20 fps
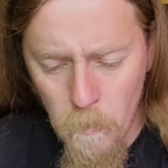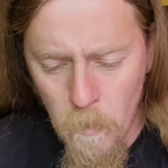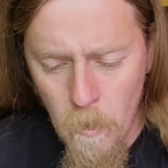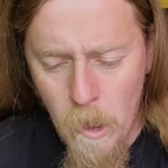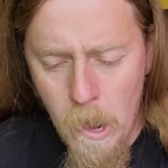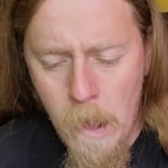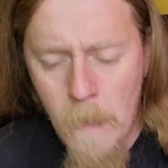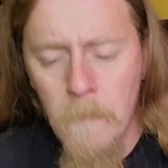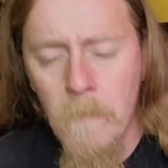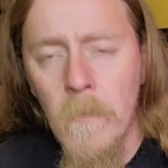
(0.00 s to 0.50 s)

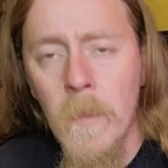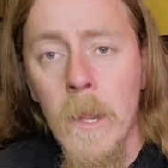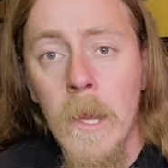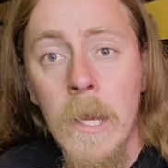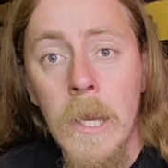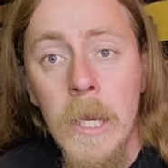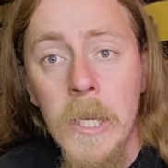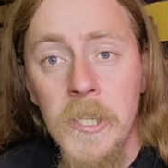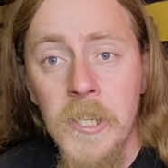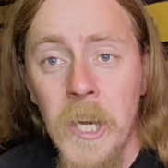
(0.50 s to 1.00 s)
But um,
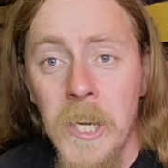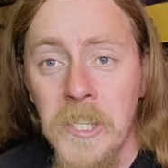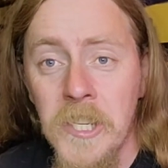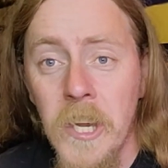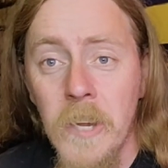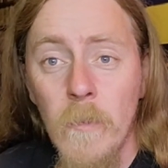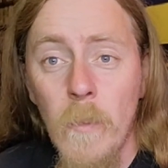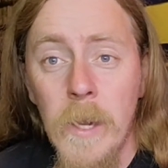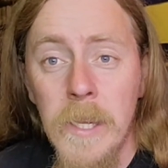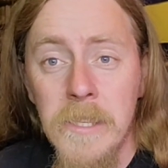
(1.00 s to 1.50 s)

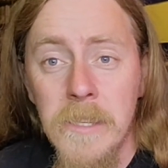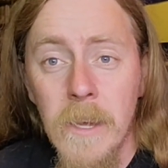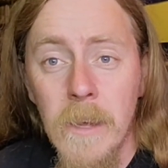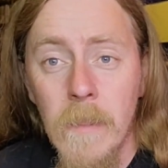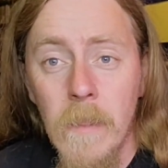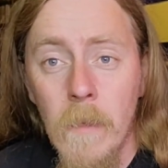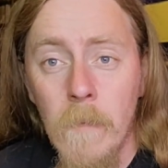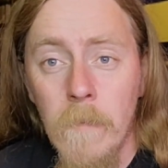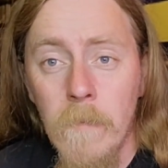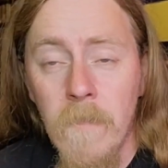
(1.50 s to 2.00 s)
JJ Winter,
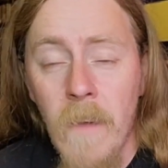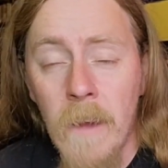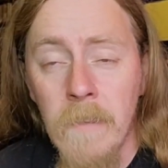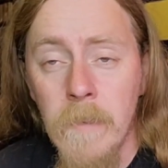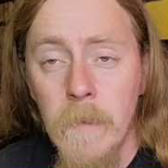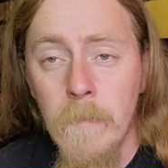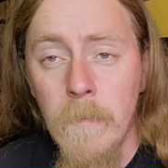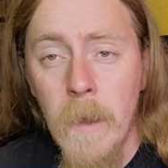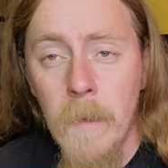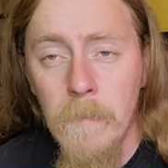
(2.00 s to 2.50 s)
the
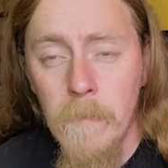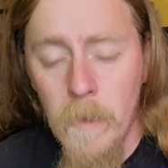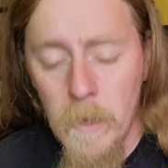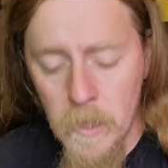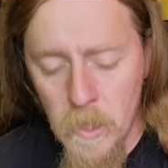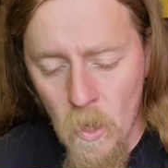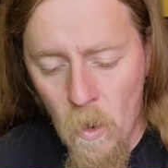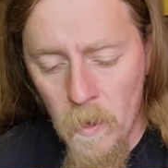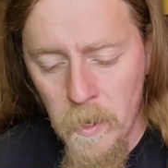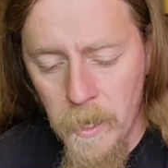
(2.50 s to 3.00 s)
founding member,
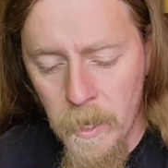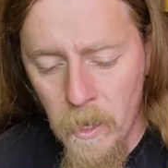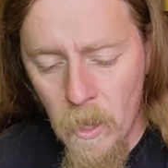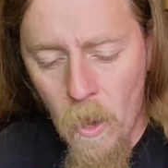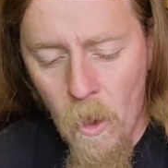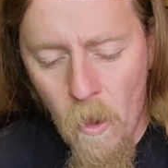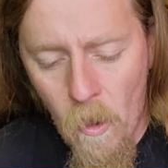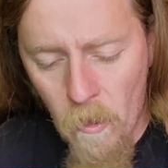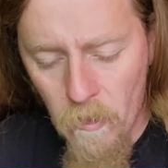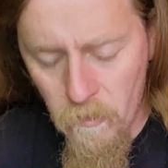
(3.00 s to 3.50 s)
died in a
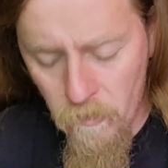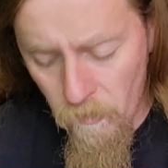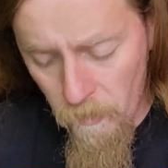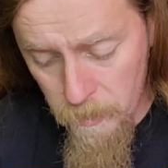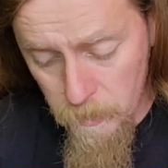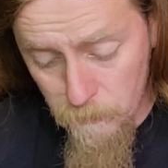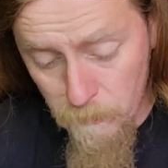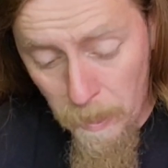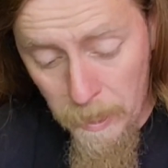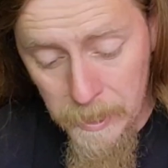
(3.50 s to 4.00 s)
car
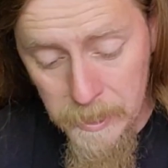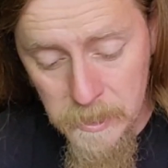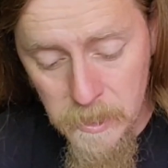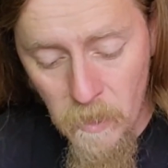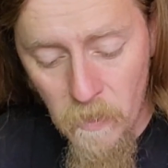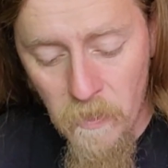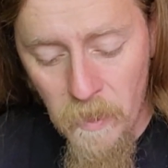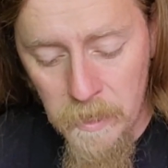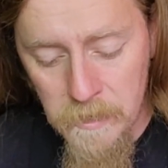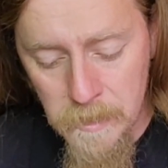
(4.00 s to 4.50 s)
crash back in
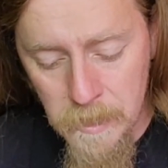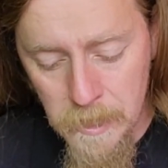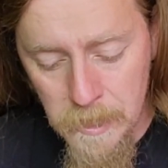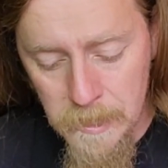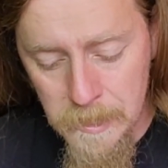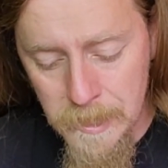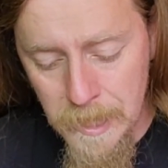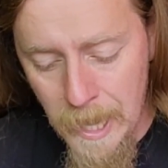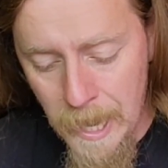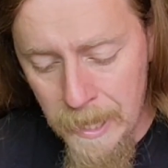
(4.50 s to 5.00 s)

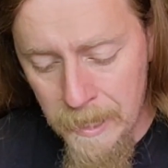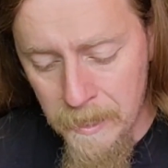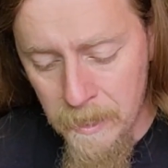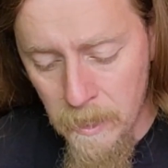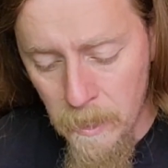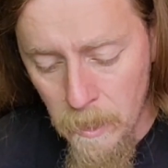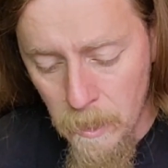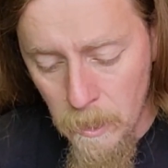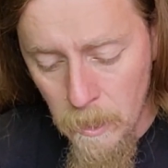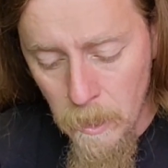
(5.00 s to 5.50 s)
2010,
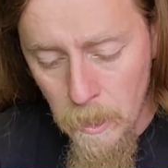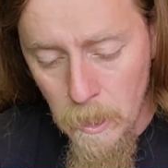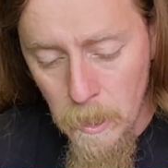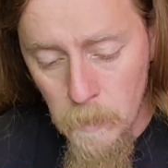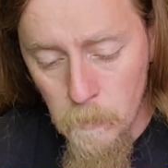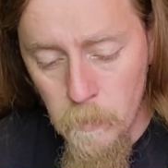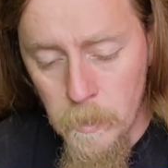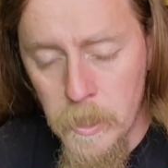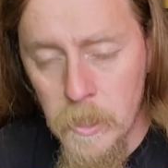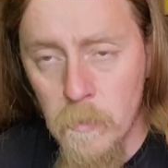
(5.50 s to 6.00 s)

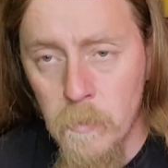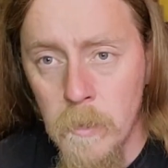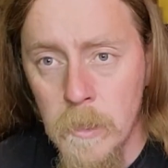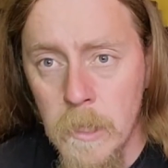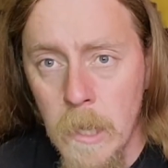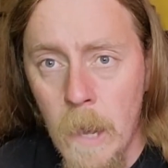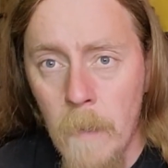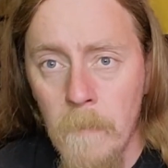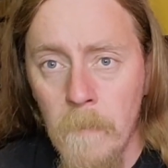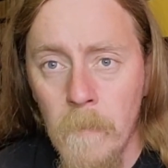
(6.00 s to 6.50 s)
which
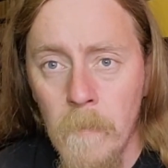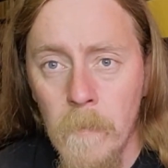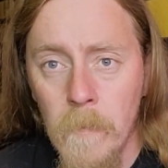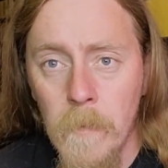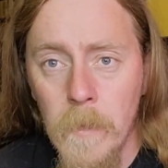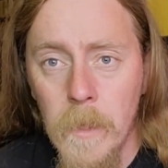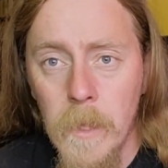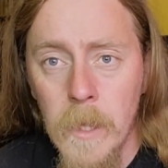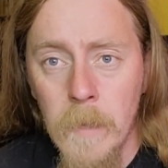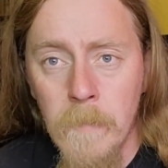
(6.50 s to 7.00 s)
was
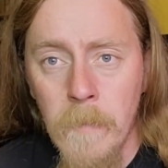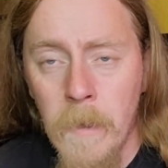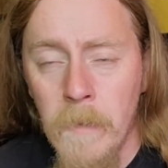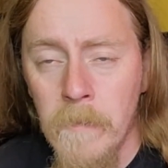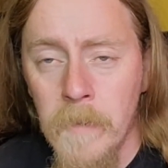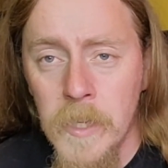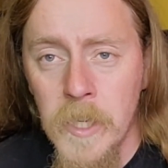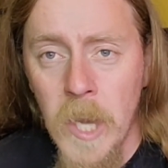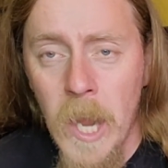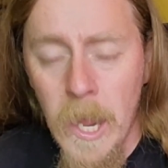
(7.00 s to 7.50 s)
um, a bit
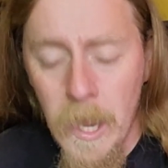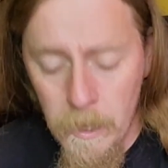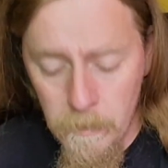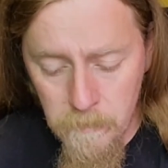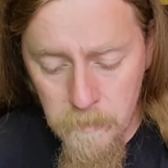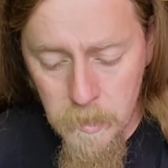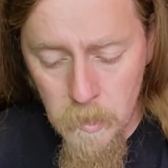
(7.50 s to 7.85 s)
of a shame.